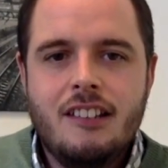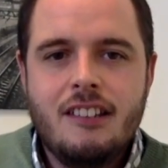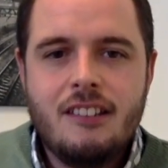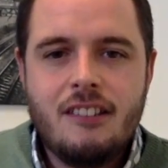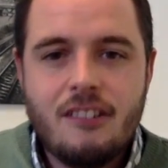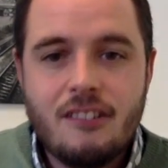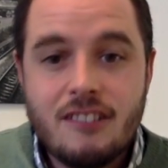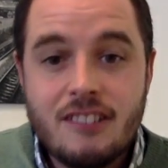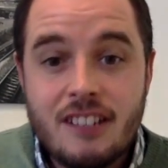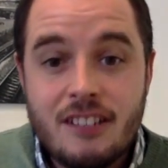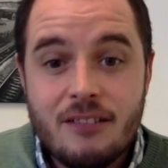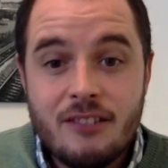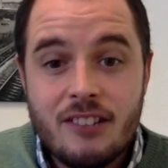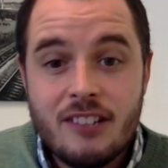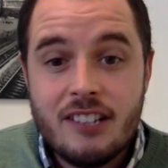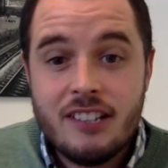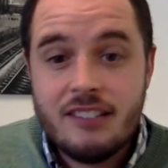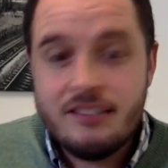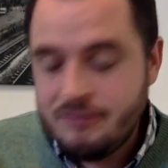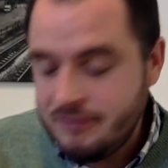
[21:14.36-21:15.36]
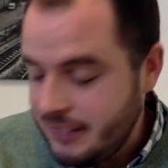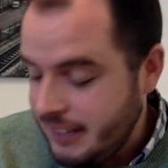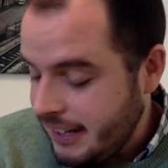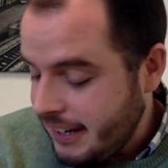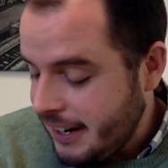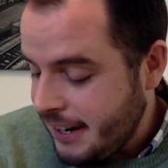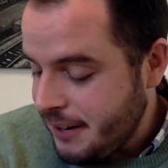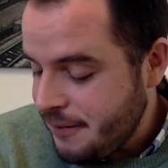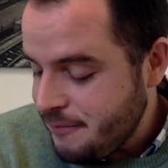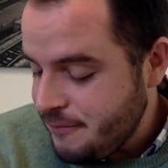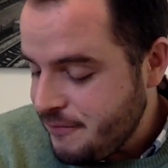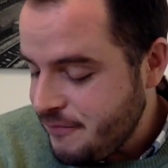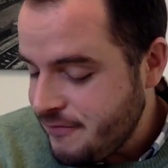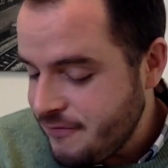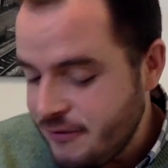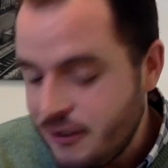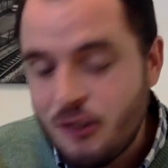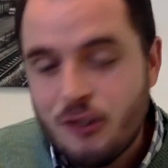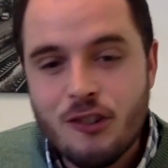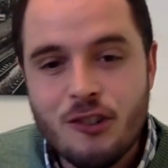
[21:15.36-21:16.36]
Third time lucky.
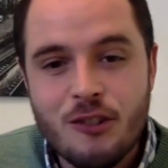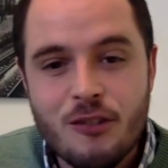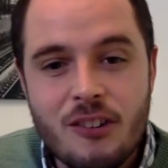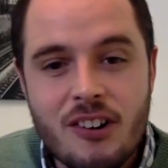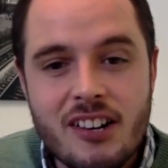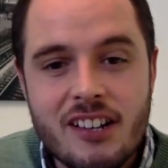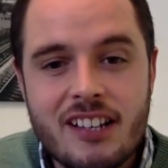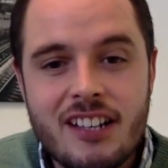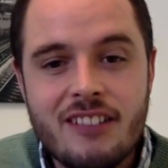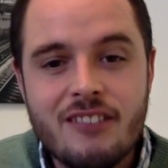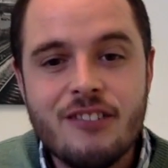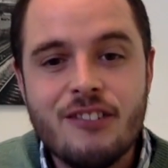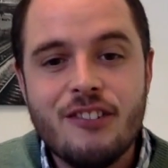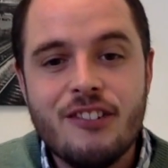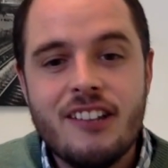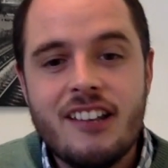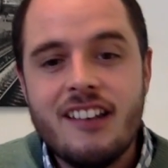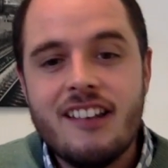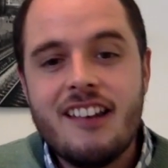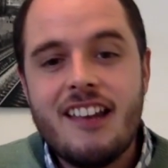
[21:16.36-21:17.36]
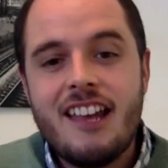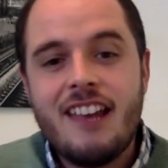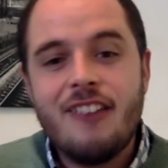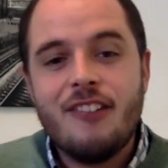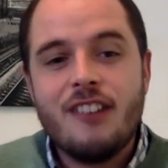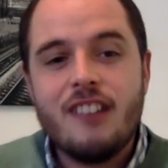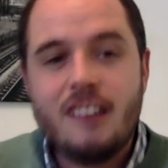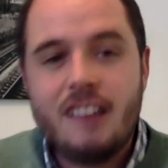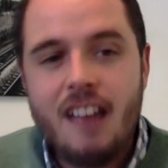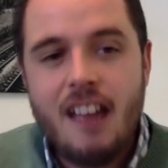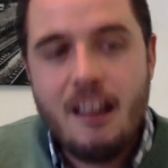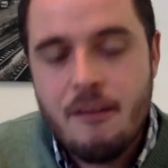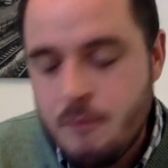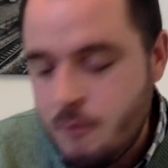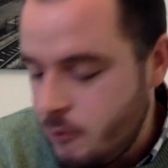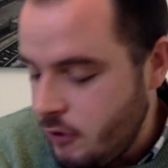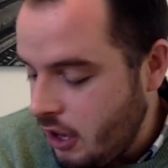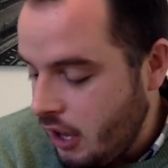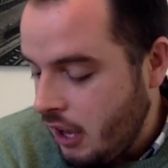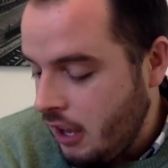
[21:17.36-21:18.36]
Not sure why it keeps doing that. Anyway.
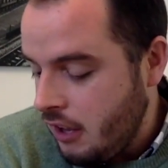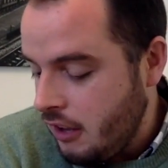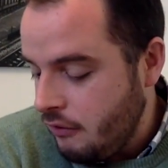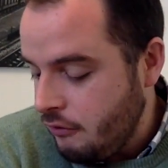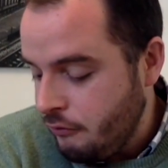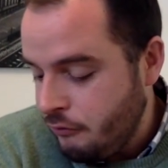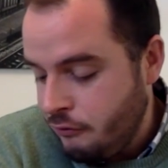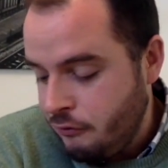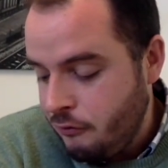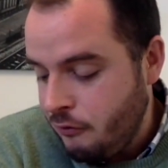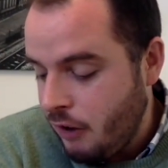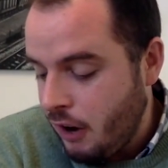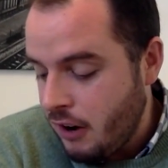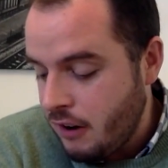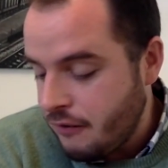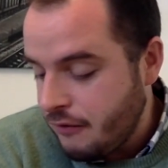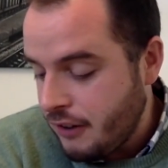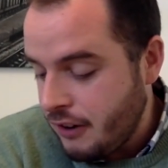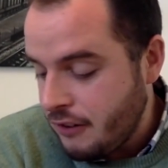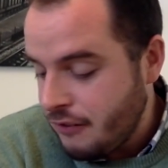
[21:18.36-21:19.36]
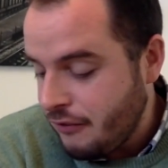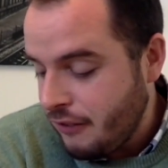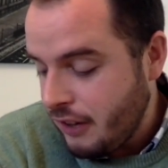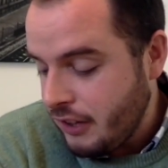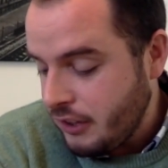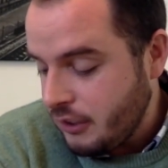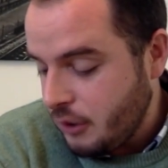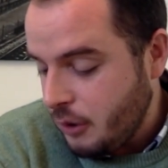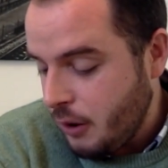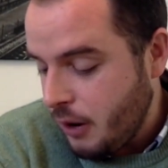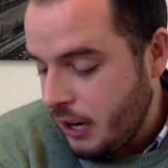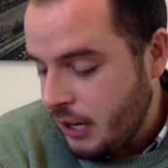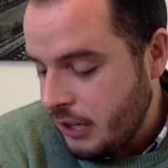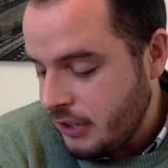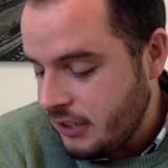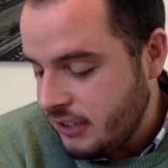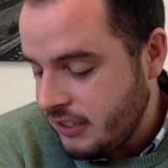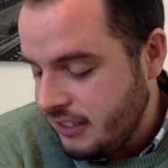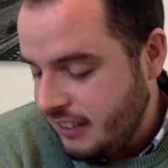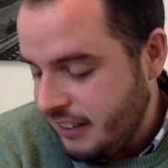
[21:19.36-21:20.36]
Very, very final
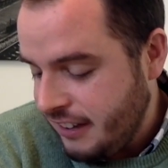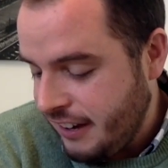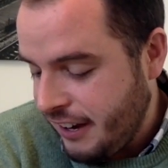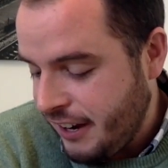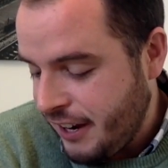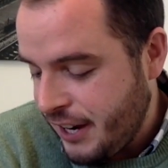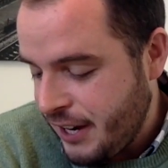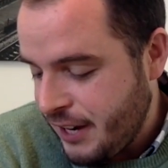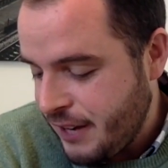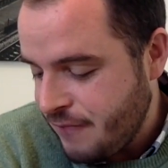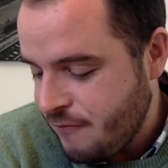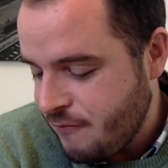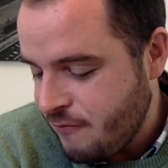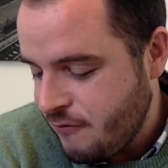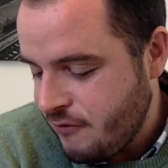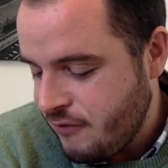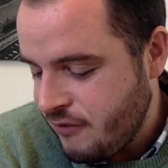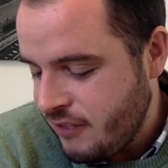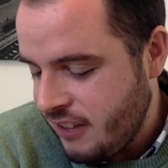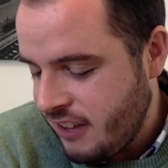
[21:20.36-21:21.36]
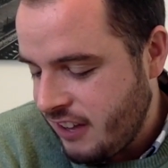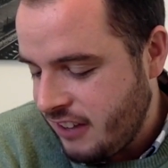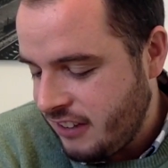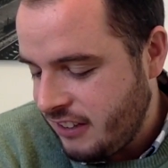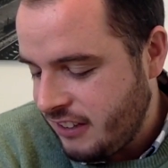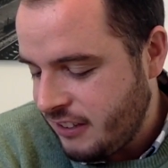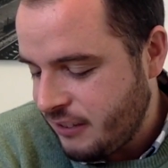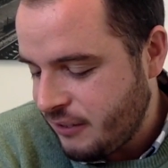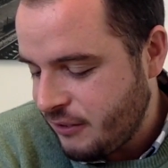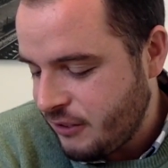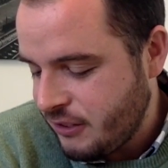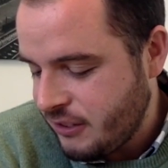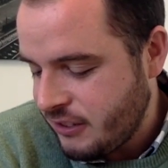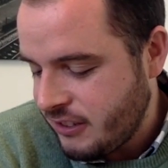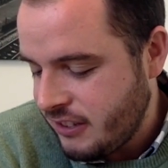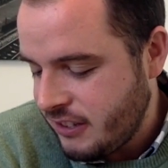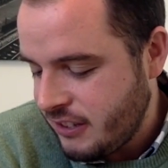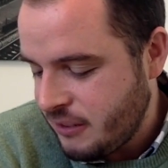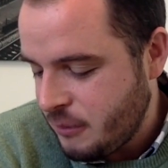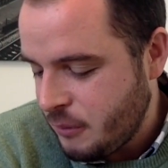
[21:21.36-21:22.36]
question, and this
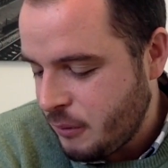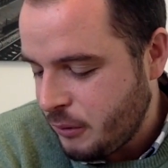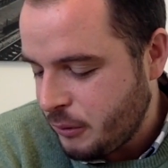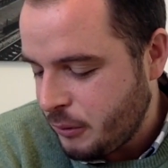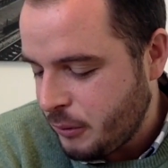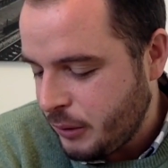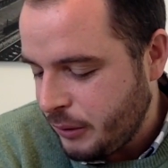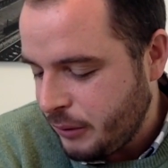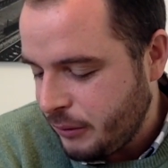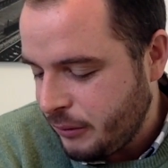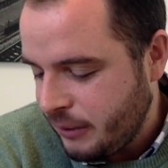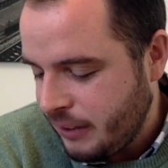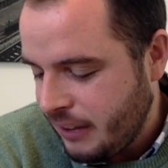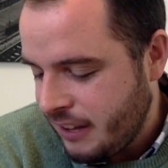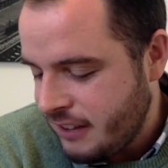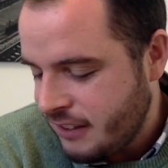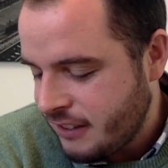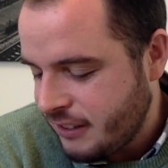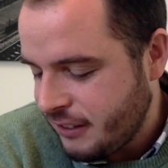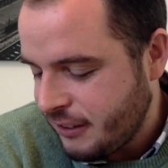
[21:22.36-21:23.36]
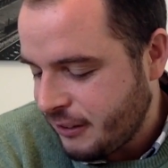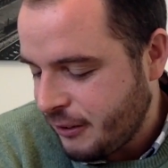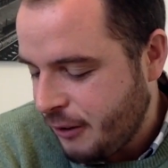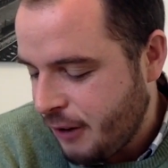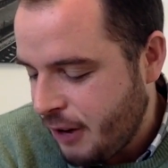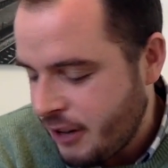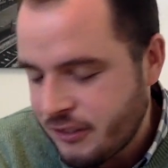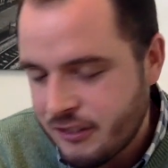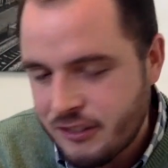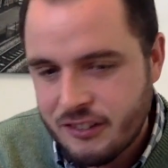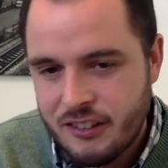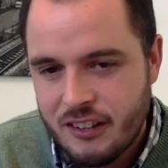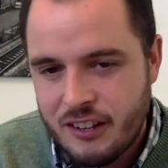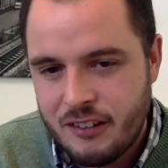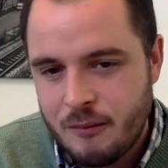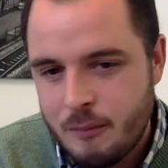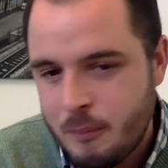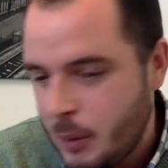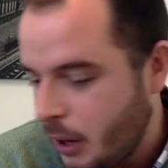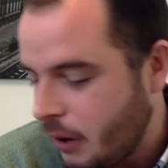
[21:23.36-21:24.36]
was one that was asked in question
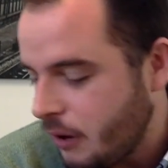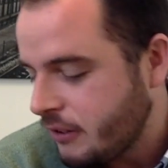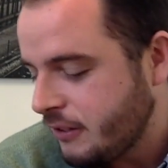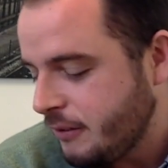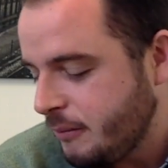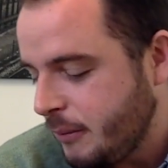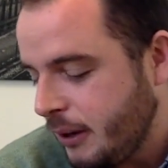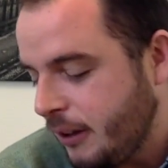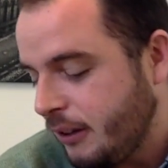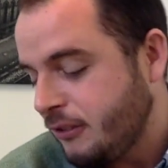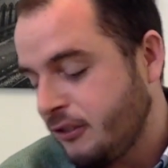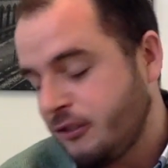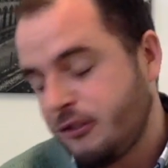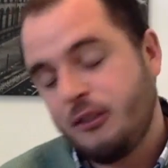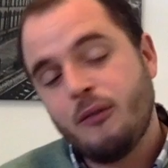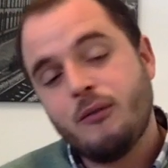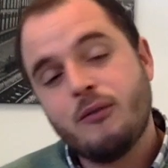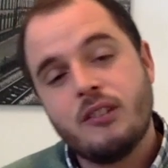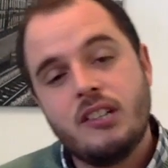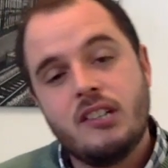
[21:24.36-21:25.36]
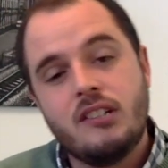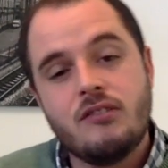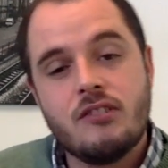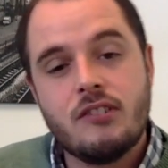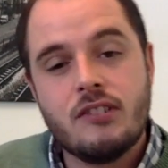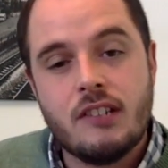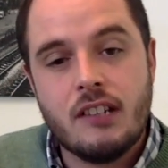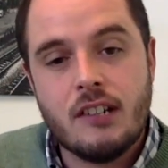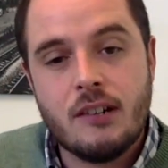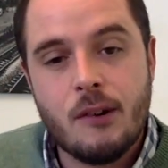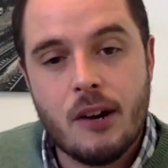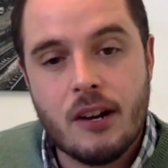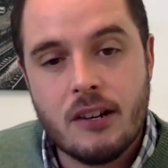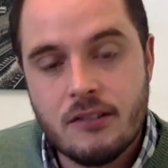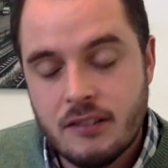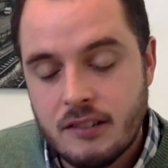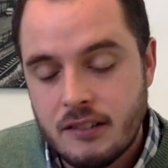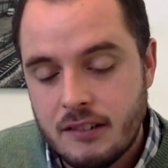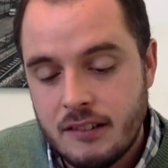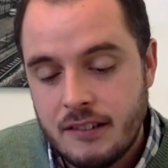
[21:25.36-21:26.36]
in person, but I just thought it was an interesting
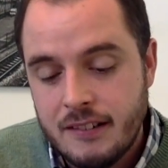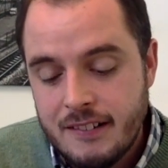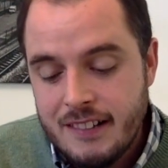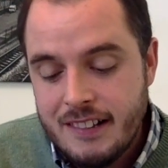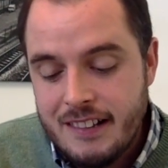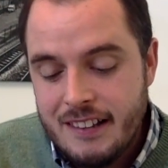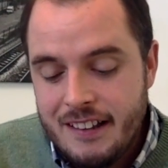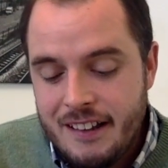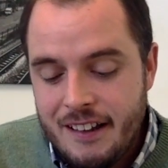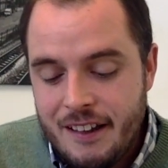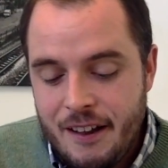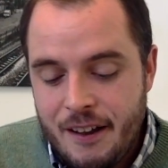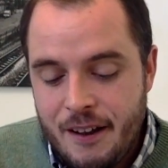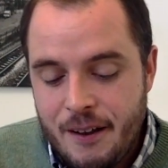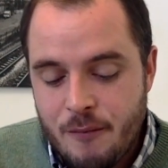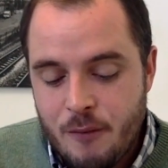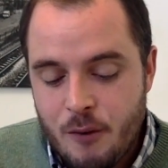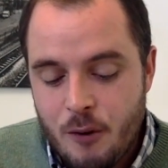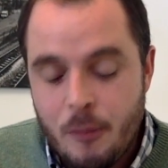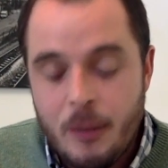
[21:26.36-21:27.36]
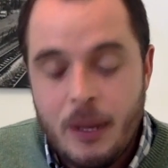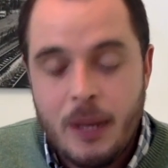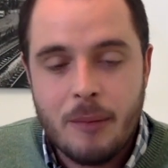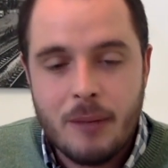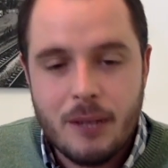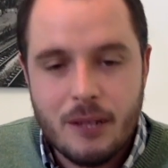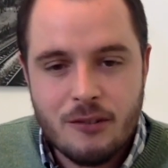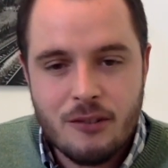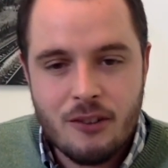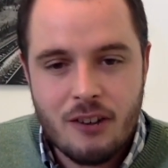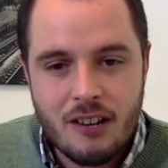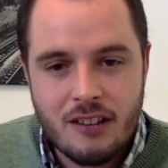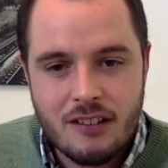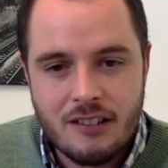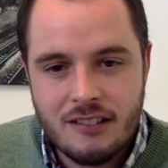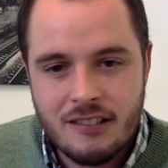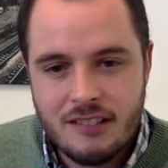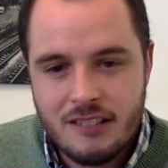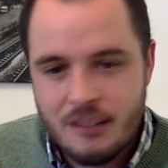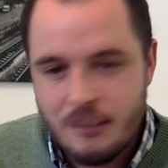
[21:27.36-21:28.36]
question, or maybe
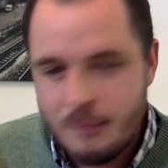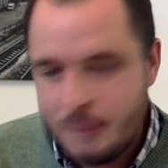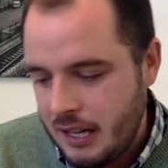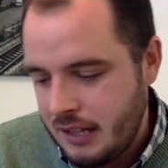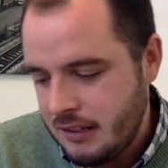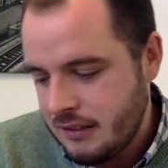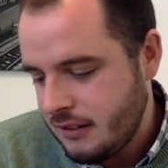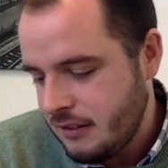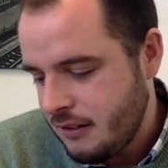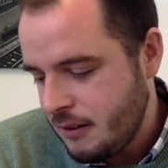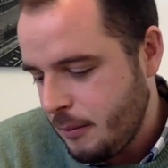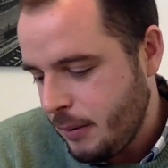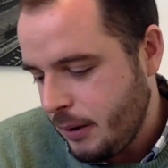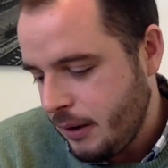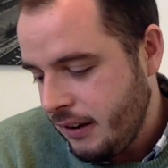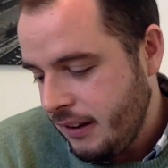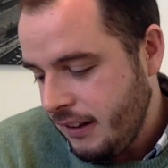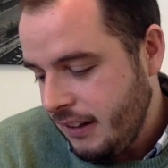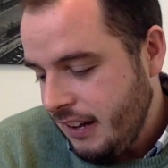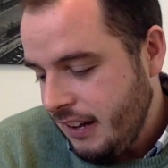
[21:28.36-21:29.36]
interesting to hear me answer it. But